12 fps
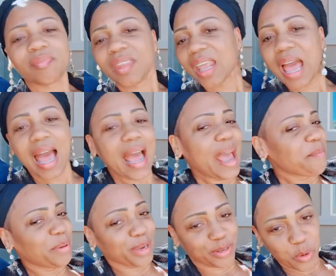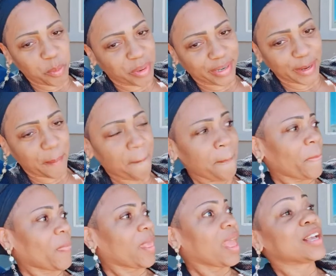I didn't make no money.
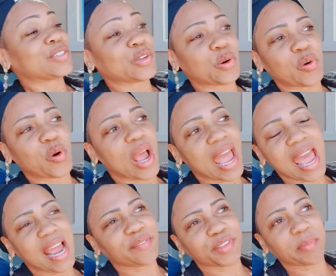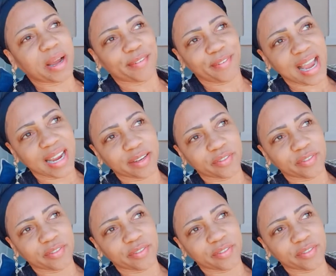So after about five